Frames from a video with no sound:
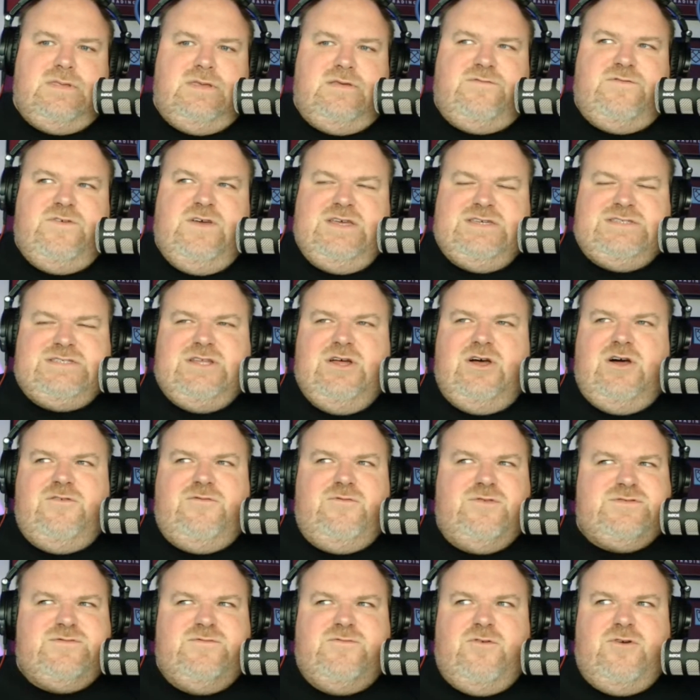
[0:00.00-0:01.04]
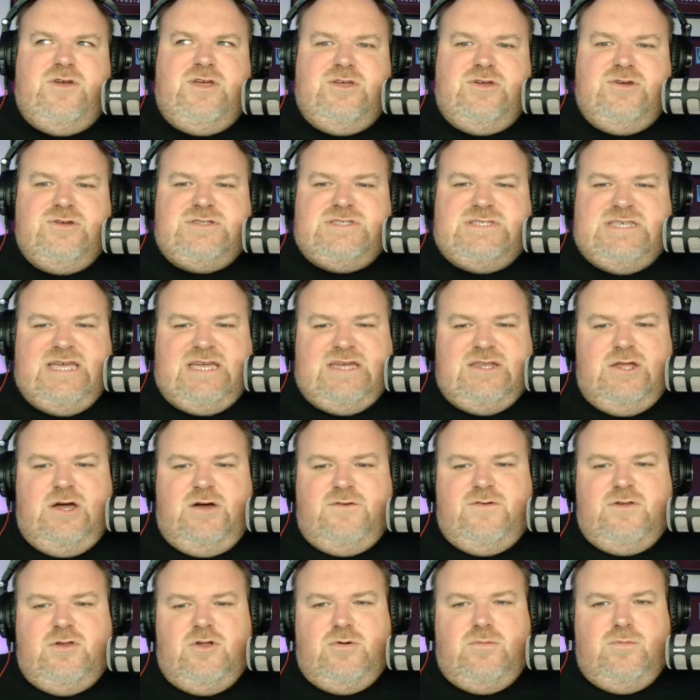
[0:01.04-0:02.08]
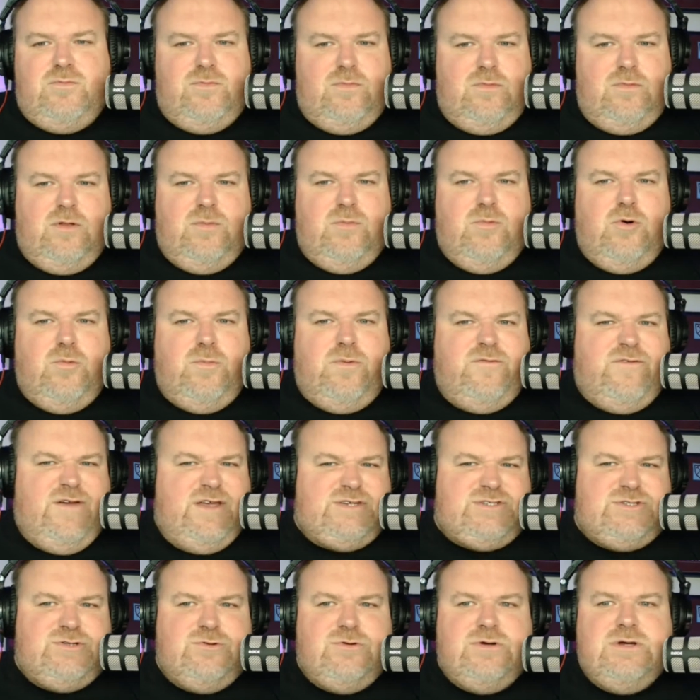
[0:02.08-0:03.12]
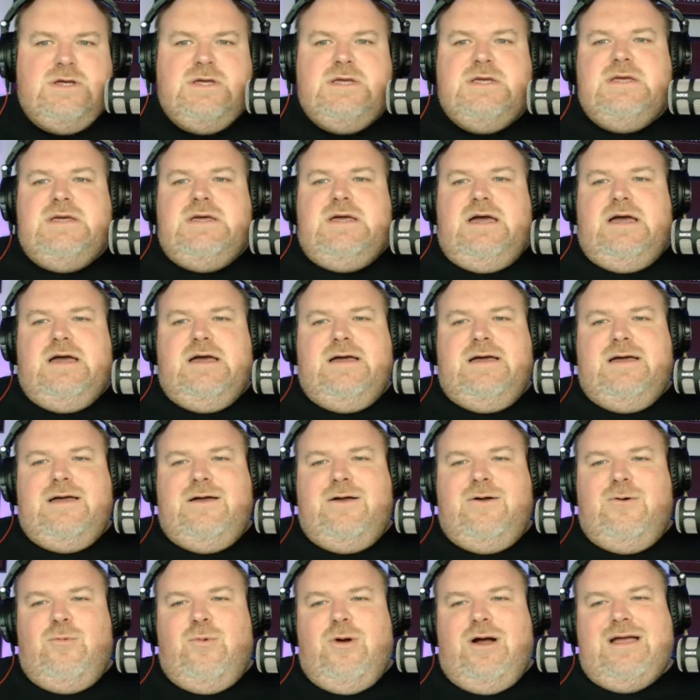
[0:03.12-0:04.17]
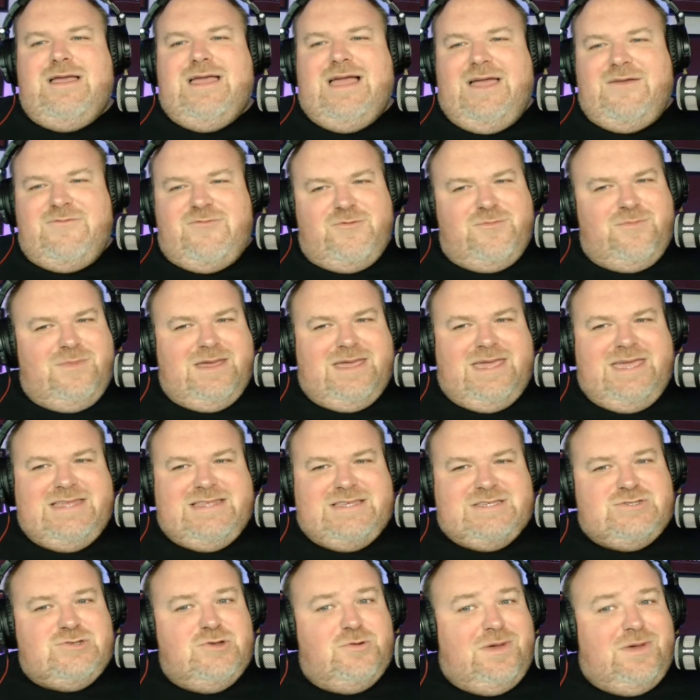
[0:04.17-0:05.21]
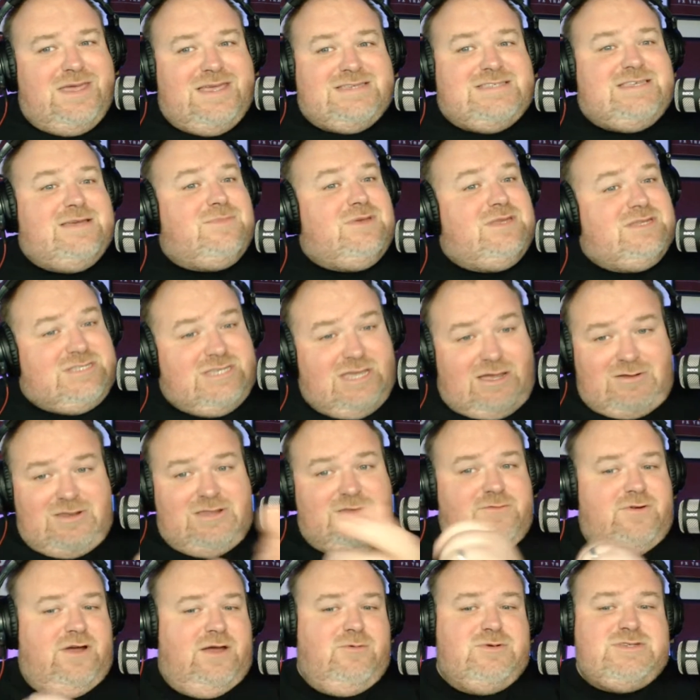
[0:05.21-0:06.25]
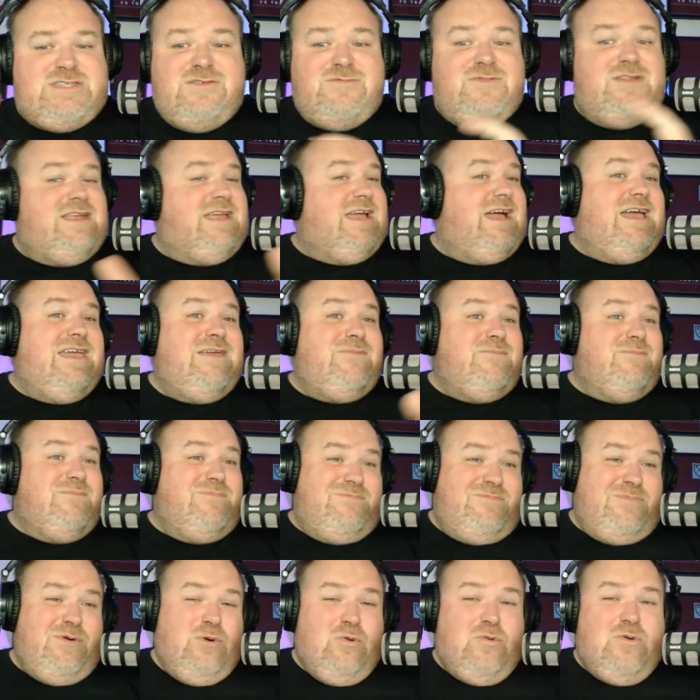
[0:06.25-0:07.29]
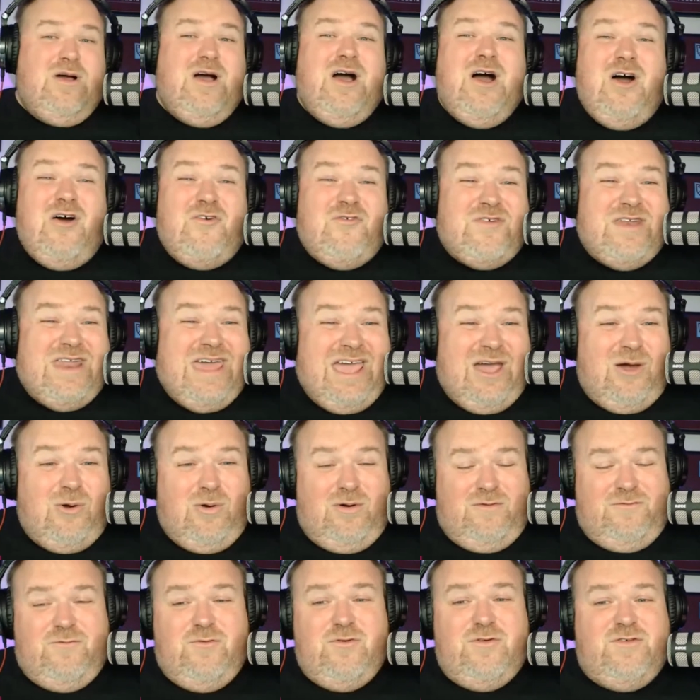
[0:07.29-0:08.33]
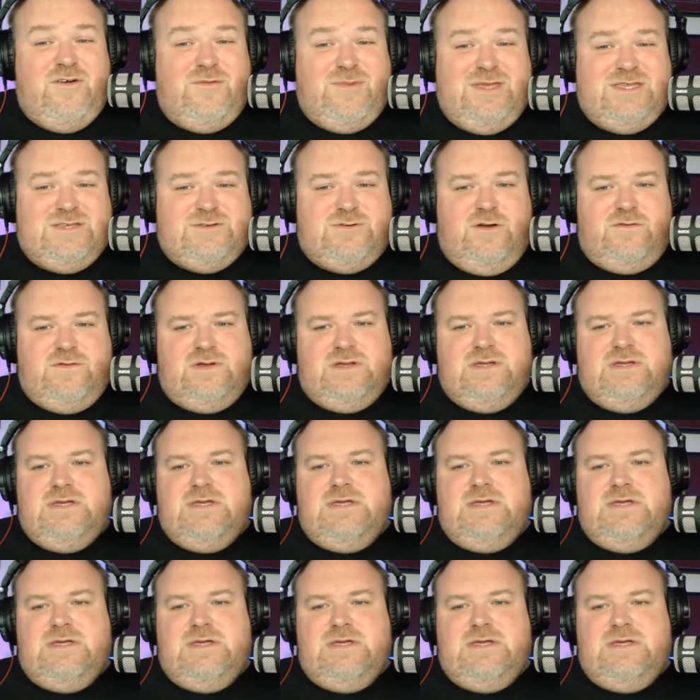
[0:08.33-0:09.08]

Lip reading: First half wasn't very good, second half a lot more professional. One game from Mickey does not make a summer. You're totally right. It wasn't even a game, Paul. Half an hour, 45 minutes rather.